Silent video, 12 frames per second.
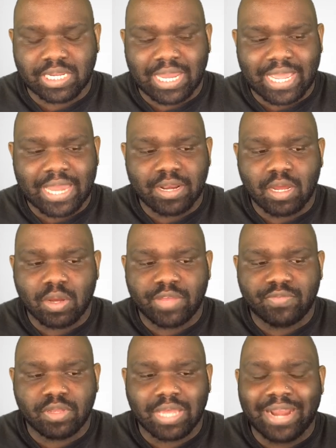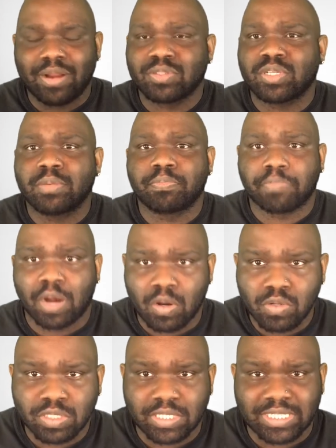Like I know if I know certain
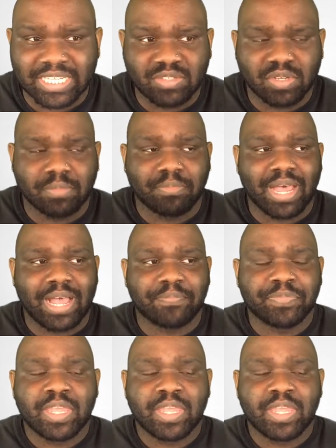purses that you can buy,